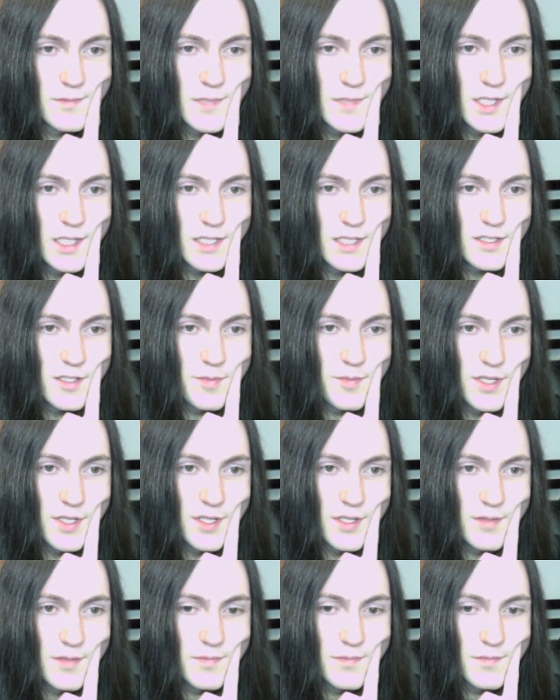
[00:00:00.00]
That's an
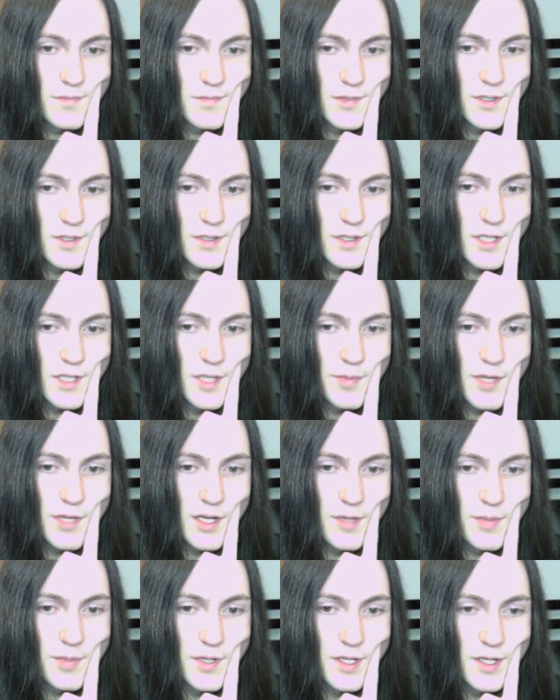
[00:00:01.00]
opinion. You can keep that
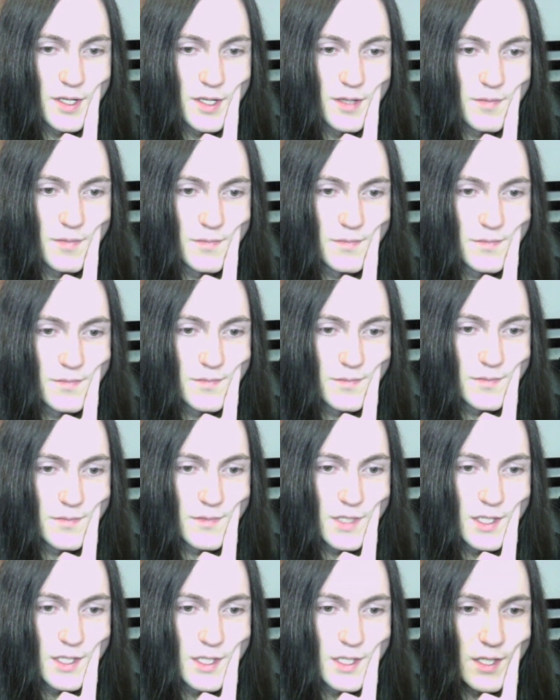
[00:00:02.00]
opinion.
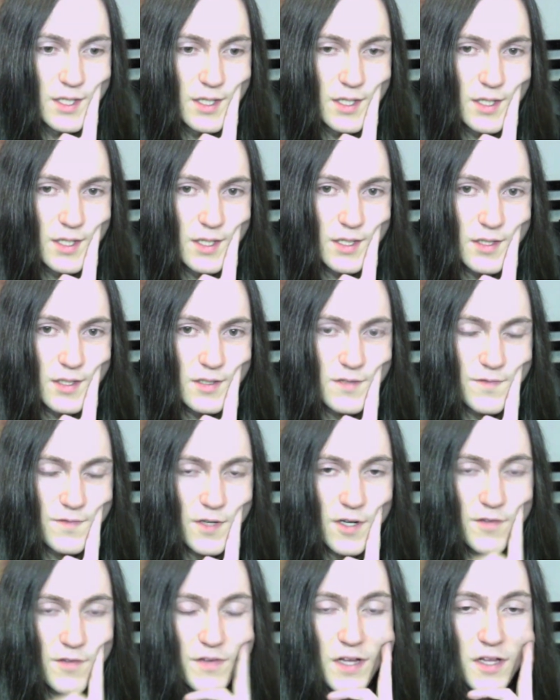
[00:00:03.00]
It's a
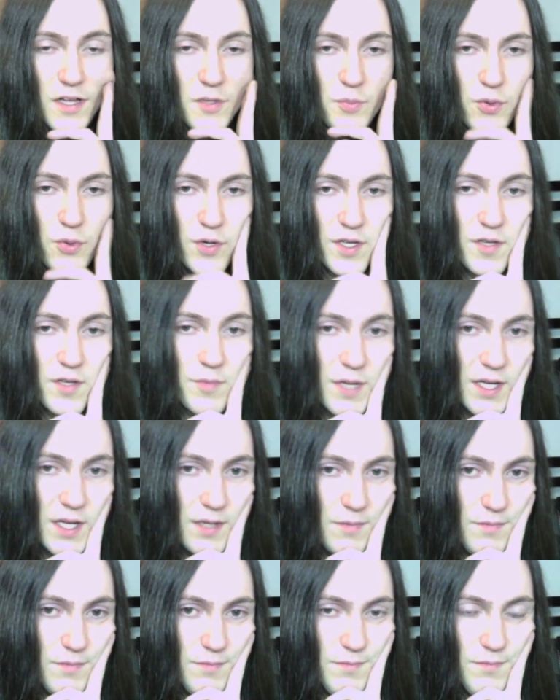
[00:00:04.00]
very valid point you made.
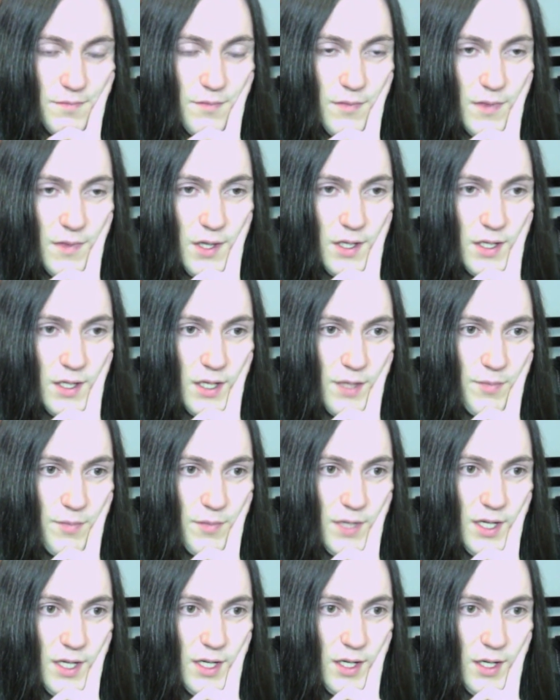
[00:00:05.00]

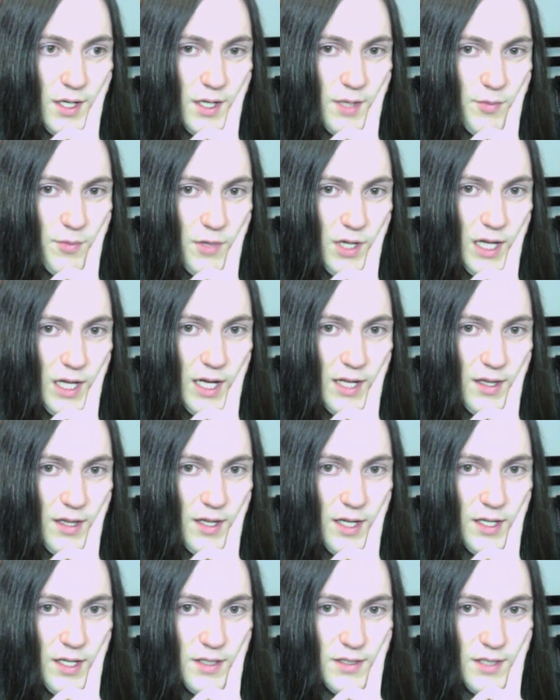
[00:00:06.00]
I'm glad
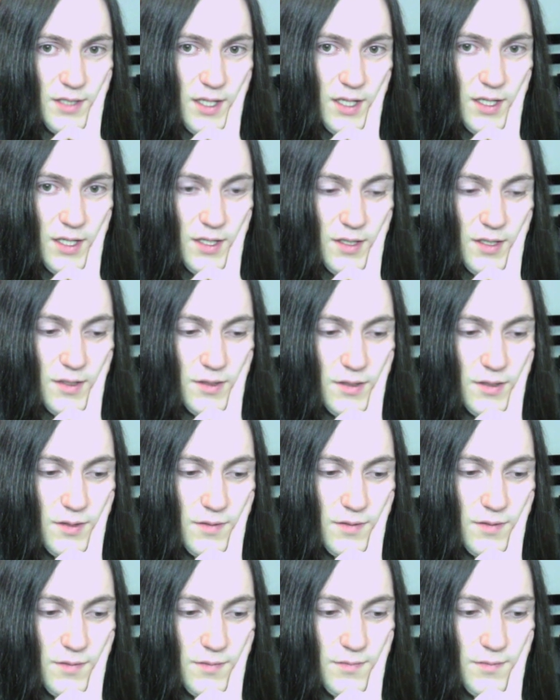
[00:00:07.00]
that
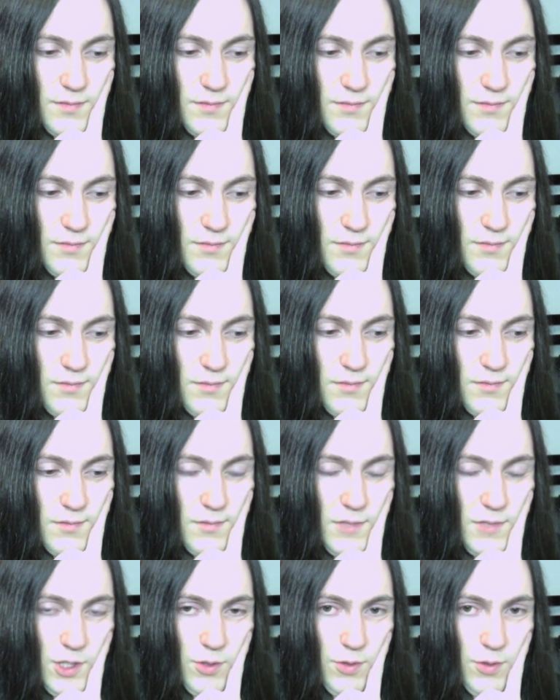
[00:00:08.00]

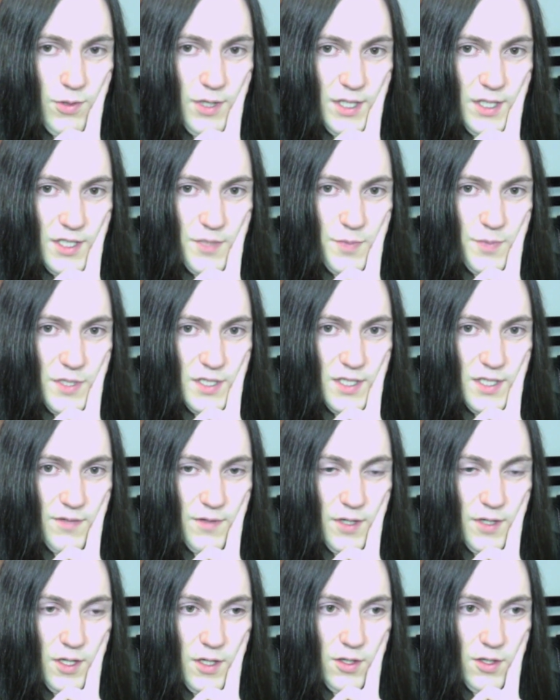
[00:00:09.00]
you were really
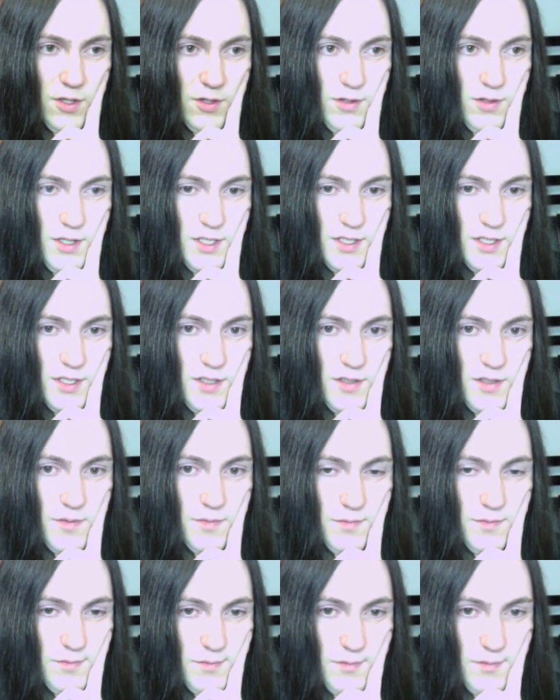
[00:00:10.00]
specific on your criticism.